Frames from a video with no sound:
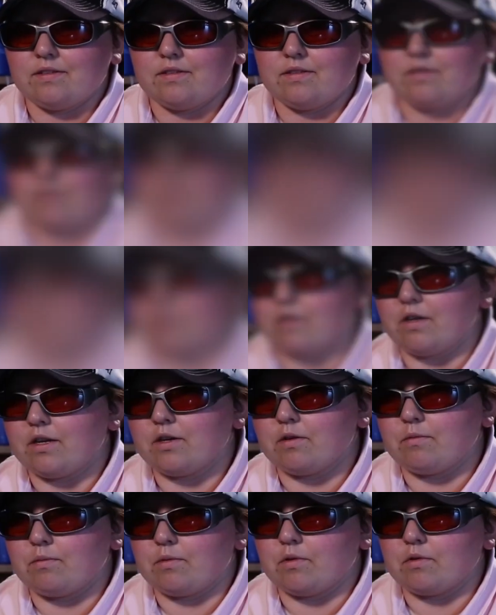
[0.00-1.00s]
There's just a lot
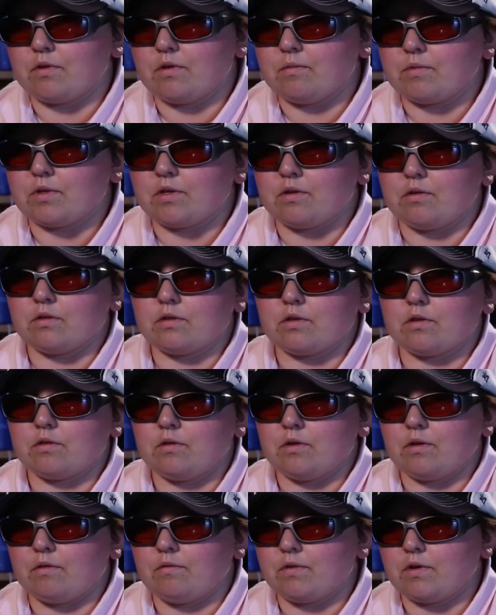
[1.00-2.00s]
of good programs and
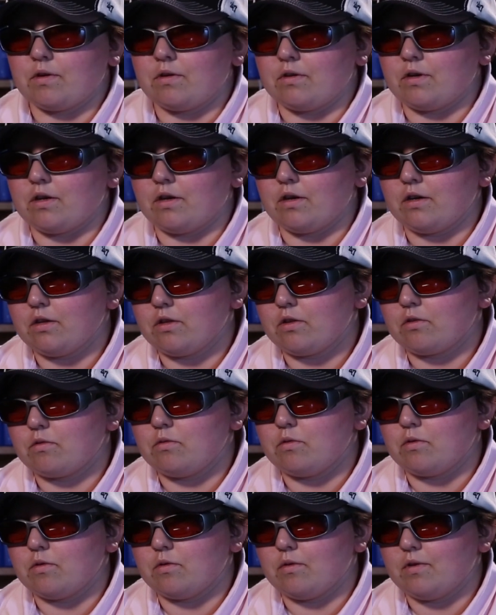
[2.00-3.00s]
also if you're in high
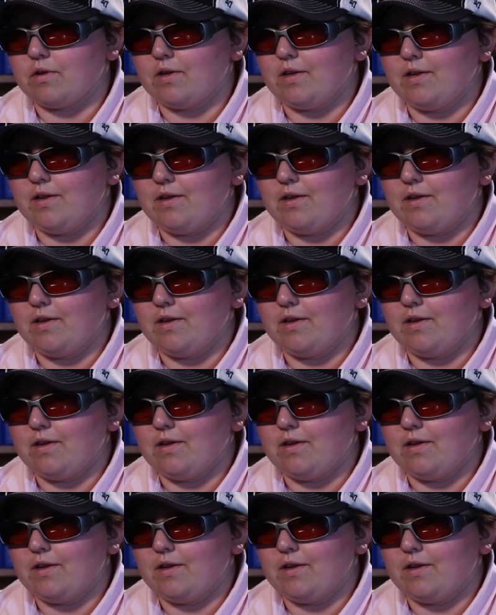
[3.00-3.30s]
school